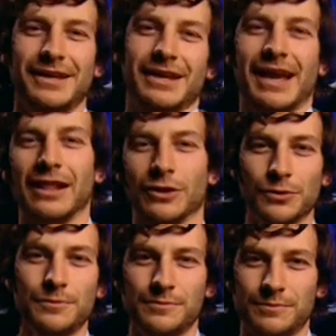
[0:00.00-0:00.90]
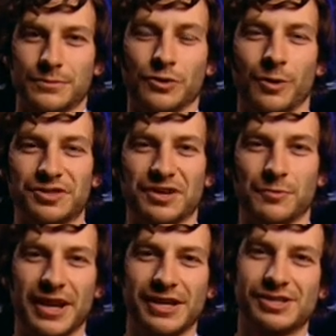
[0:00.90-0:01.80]
Hello, you're watching
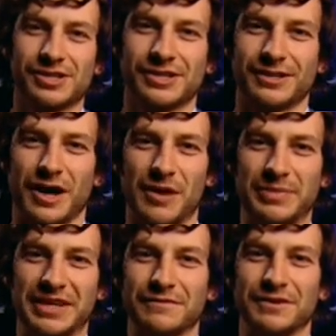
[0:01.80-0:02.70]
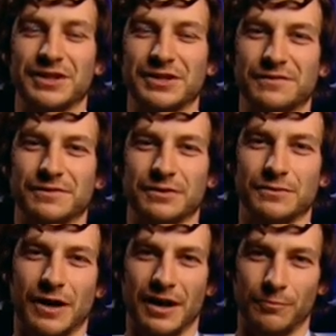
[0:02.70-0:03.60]
Rage. I'm picking videos for
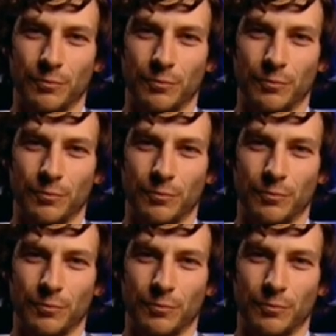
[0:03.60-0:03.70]
you. I'm